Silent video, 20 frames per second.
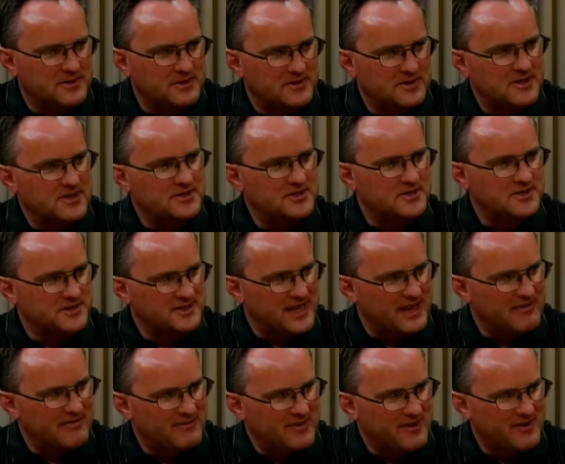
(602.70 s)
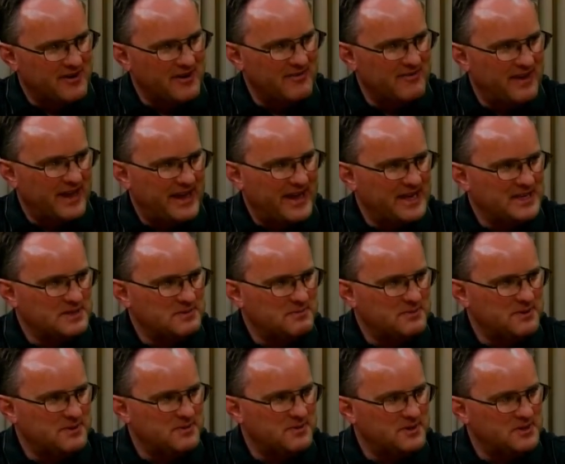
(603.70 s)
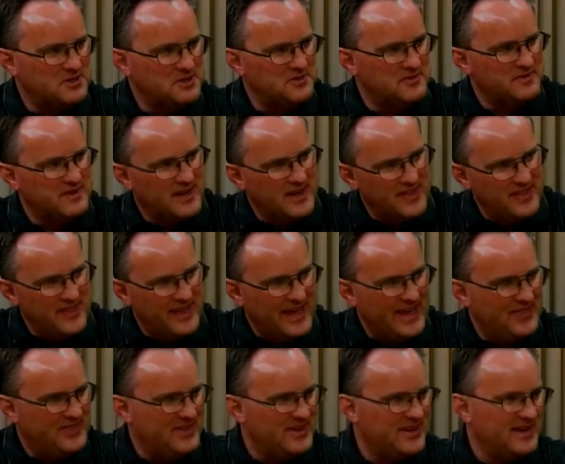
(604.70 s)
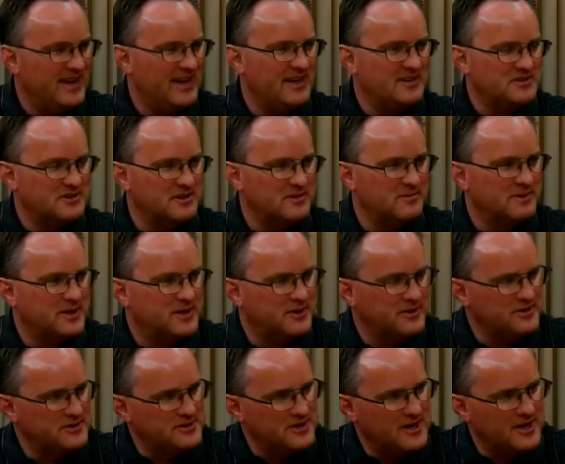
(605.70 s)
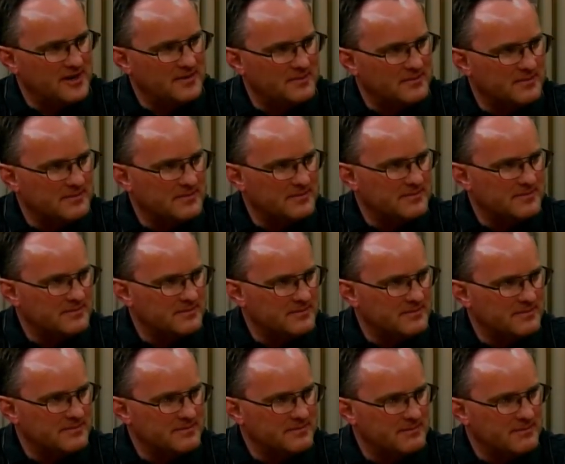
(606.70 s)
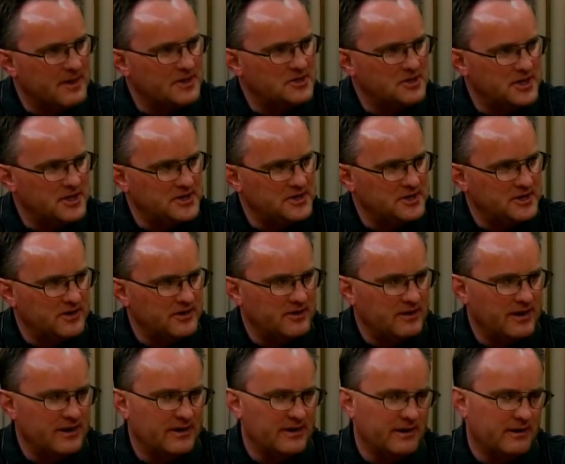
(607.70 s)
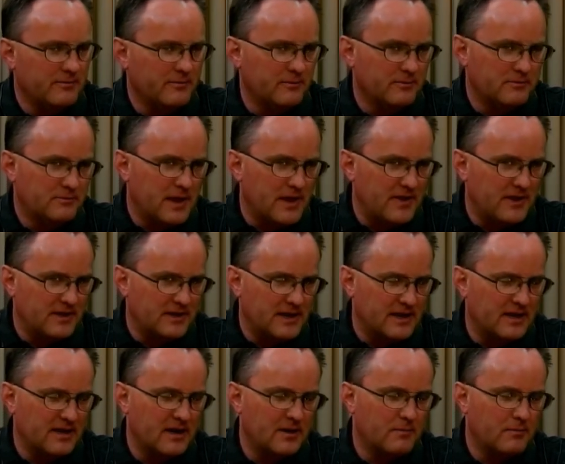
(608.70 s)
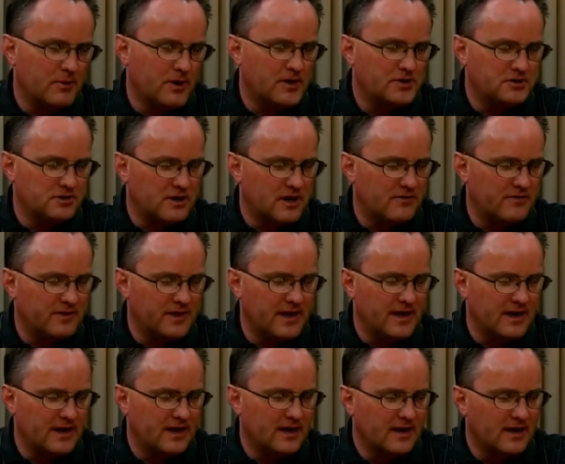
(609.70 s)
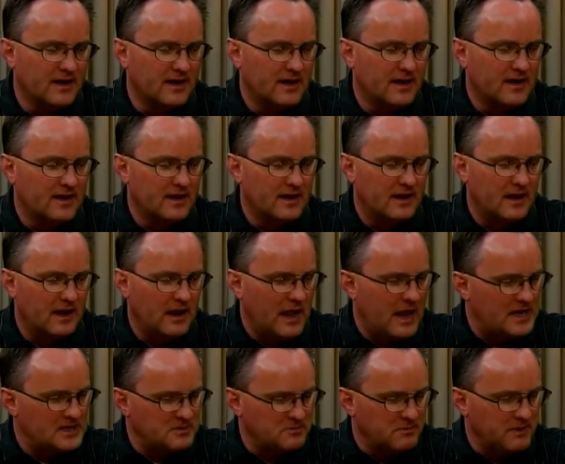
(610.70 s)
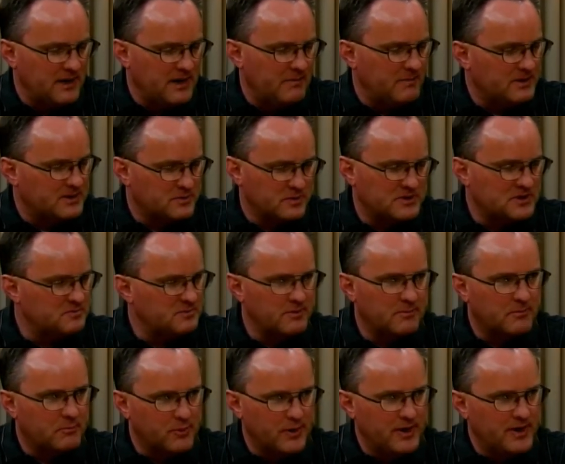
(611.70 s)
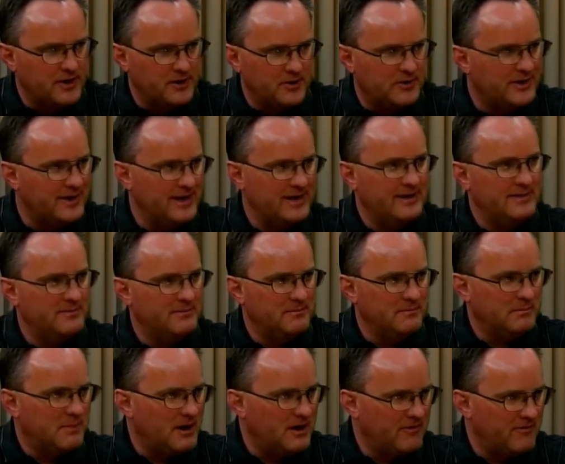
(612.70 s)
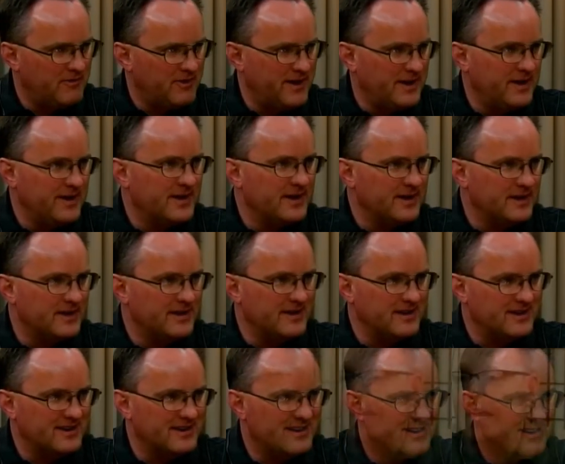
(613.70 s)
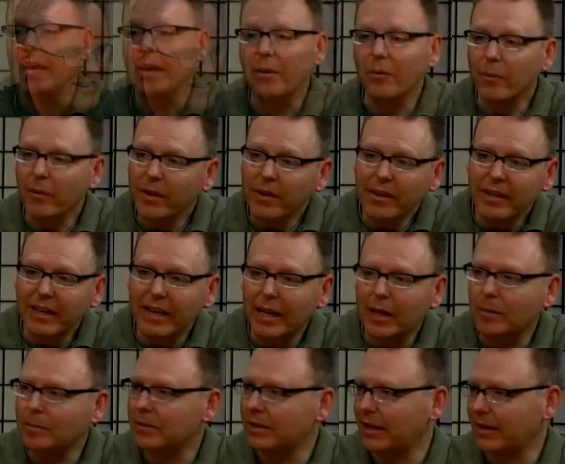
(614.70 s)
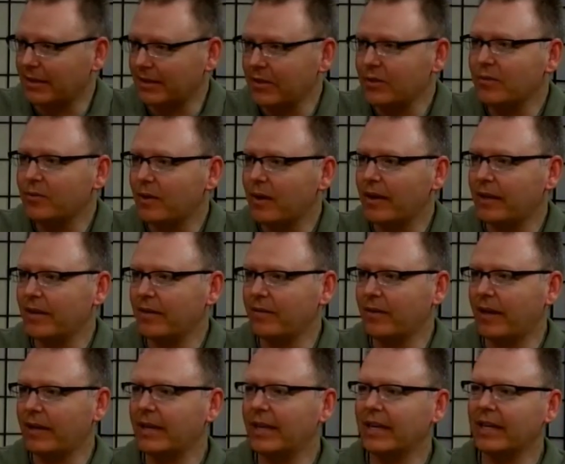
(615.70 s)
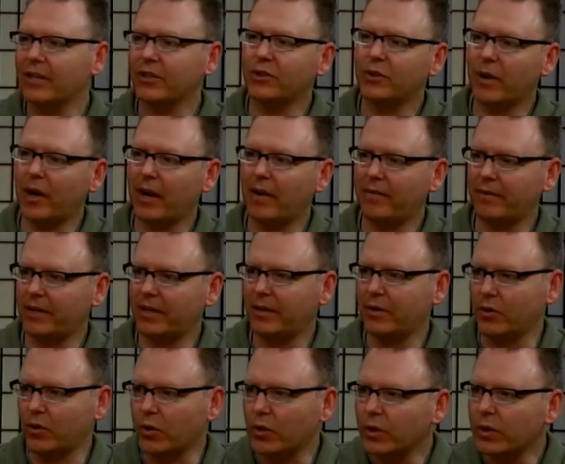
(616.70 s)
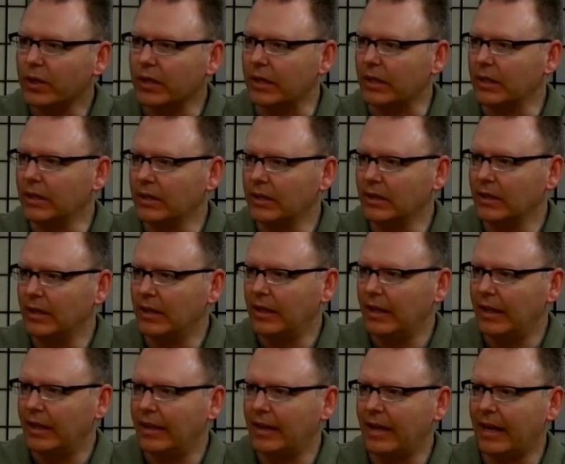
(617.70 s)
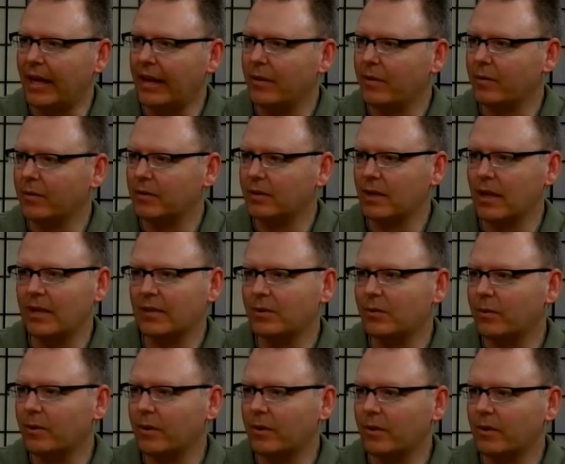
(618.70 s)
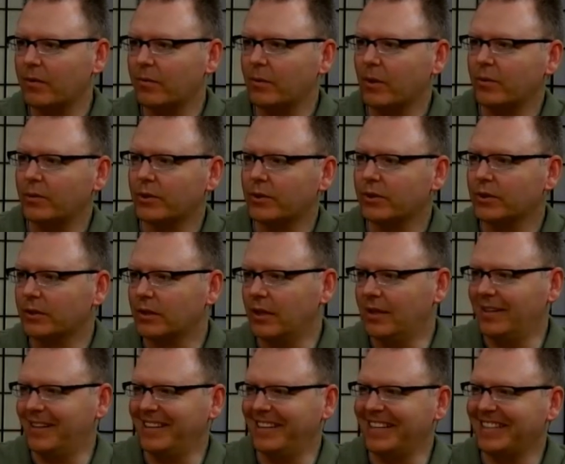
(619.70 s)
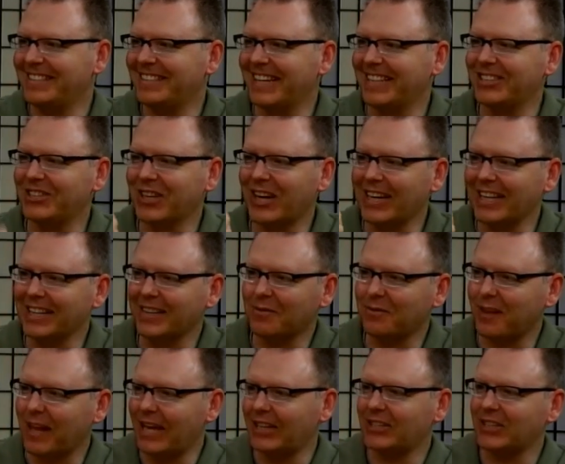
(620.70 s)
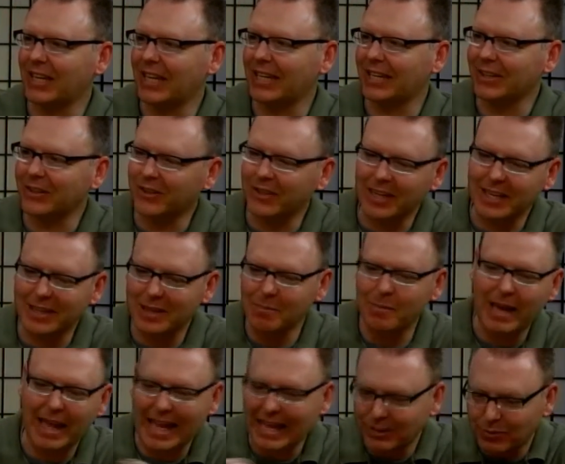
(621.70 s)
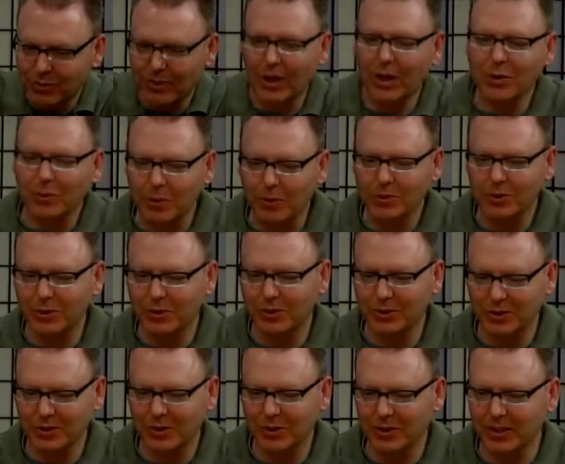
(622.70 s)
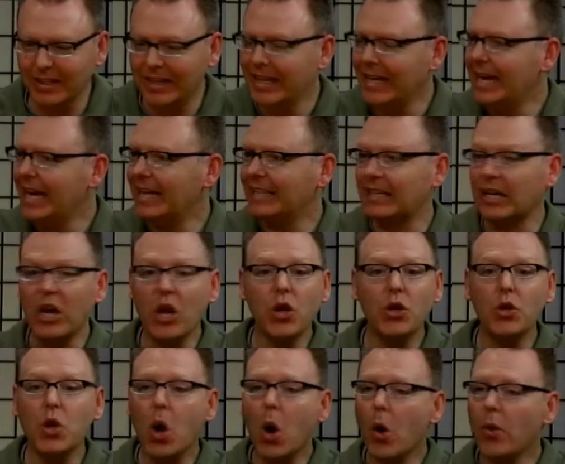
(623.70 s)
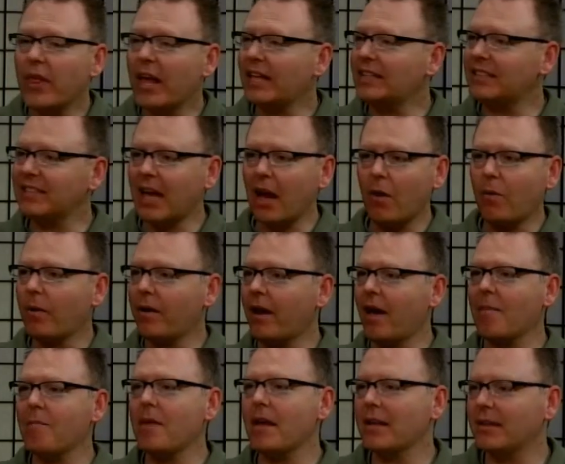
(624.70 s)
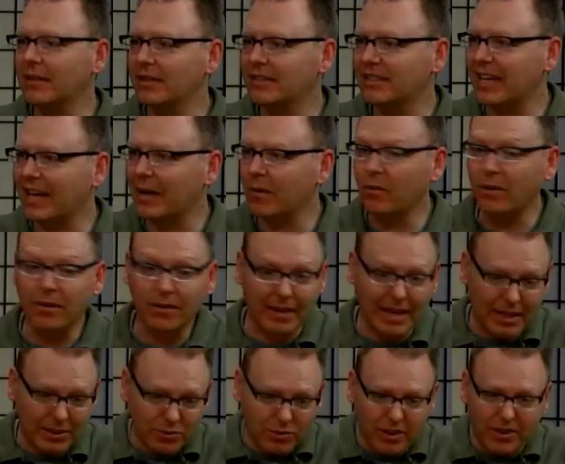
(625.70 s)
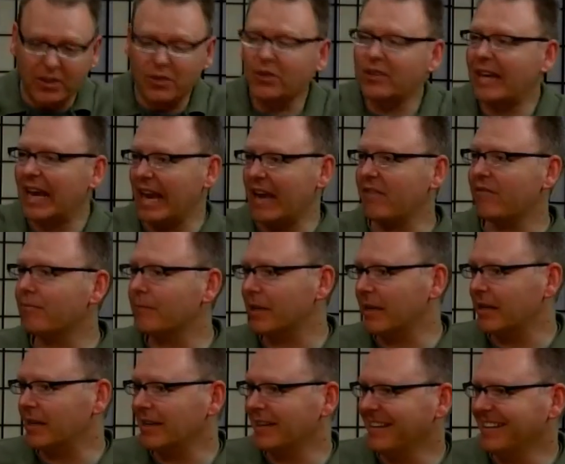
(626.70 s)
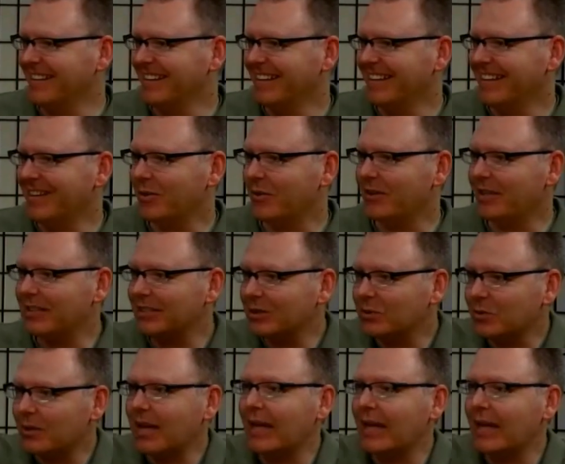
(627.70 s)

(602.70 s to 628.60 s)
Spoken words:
decisions that far in advance. But once you've done that, then it's going to make your job much easier. It would, I think, take a lot of pressure off of that last minute, because once it's been printed, you can't modify it again. It really helps. I do find if I can get a draft in early, that's when all the roaches, it's like shining the flashlight underneath. That's when all the roaches scurry. It's like, no, that's not what I meant to say. Well, that's what you gave me, or this is